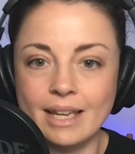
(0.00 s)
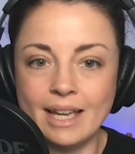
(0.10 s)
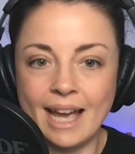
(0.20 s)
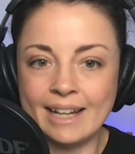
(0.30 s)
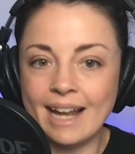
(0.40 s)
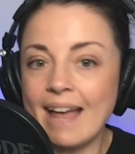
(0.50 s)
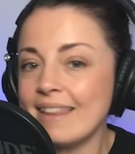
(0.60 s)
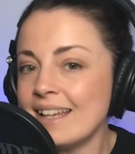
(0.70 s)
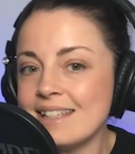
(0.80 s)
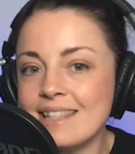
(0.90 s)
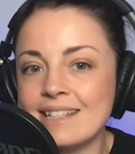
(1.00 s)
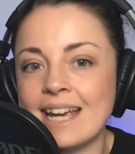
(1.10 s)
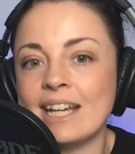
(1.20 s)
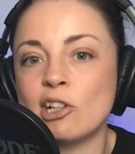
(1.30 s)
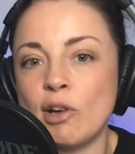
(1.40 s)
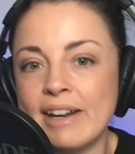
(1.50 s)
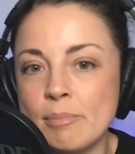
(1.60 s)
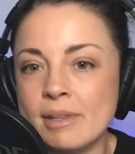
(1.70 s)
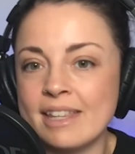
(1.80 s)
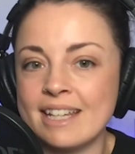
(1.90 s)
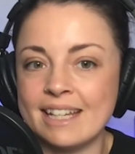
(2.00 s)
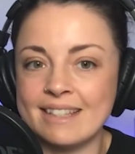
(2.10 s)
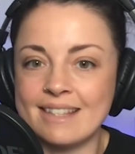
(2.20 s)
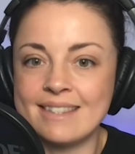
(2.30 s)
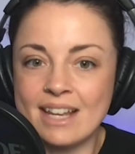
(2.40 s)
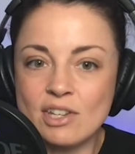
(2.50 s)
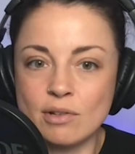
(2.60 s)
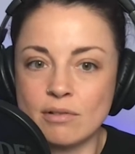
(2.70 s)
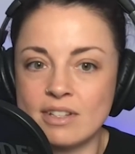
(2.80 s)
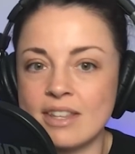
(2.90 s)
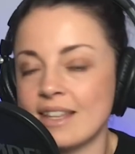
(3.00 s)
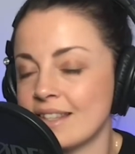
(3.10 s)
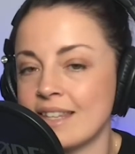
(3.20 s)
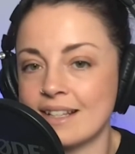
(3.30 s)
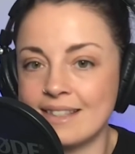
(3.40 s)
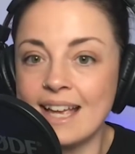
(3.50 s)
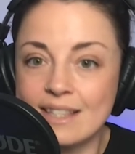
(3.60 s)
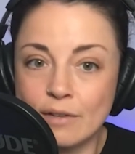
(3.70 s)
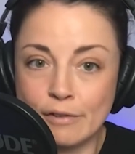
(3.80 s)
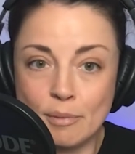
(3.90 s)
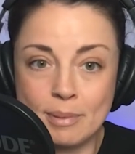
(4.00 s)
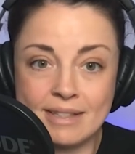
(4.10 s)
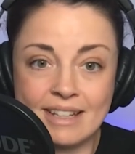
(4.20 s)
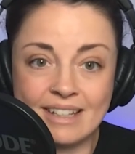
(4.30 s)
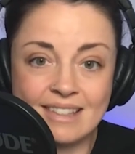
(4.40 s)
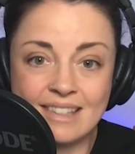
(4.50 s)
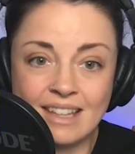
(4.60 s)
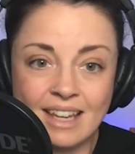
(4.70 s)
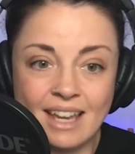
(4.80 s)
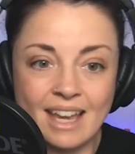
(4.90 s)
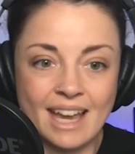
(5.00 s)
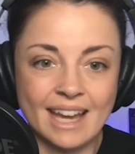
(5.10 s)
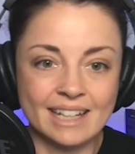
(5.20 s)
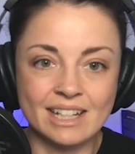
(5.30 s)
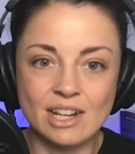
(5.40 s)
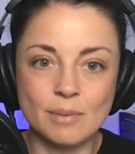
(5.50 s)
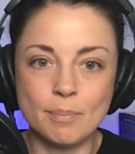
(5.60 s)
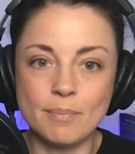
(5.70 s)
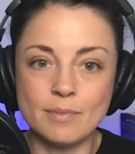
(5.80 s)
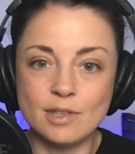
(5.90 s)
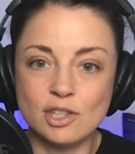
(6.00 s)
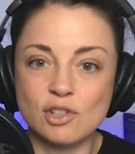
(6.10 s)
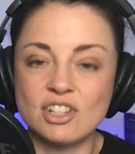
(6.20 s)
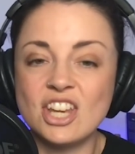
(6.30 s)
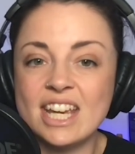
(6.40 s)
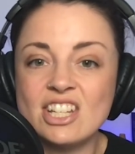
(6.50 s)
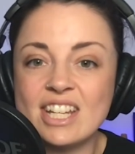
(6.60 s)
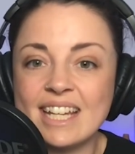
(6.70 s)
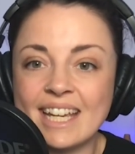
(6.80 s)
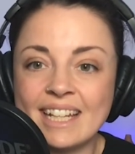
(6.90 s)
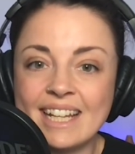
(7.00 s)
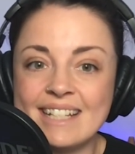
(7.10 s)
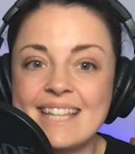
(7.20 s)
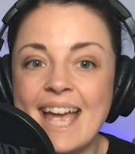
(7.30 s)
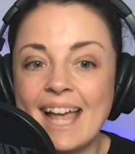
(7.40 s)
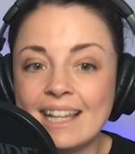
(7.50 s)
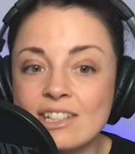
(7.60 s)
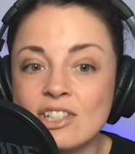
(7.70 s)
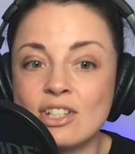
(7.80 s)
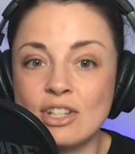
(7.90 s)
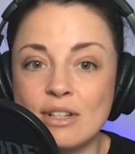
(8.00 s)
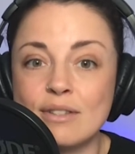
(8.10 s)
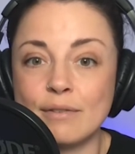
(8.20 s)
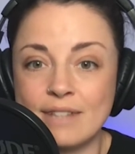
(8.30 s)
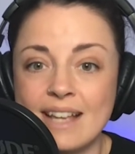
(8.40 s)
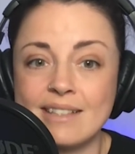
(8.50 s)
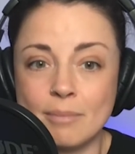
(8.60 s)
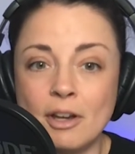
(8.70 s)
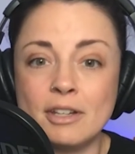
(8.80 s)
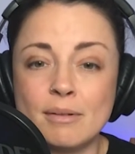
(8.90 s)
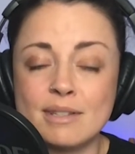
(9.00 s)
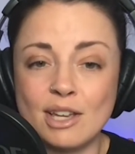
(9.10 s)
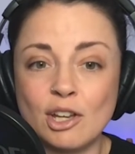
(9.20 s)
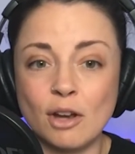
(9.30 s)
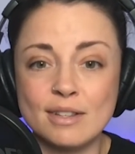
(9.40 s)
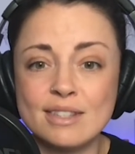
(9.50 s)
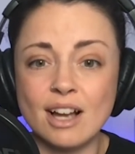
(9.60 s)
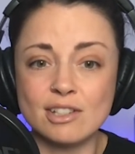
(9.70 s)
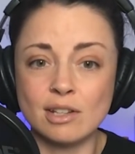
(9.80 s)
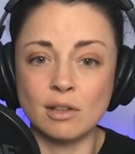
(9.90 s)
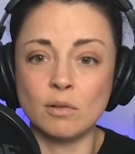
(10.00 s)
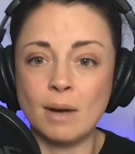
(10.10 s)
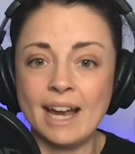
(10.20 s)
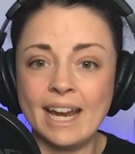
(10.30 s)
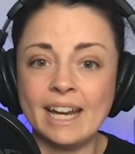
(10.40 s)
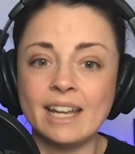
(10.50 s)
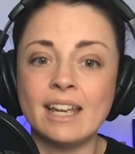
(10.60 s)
And at the end of the day, credibility is essential to the success of your business. And strategic and intelligent use of testimonials can go such a long way.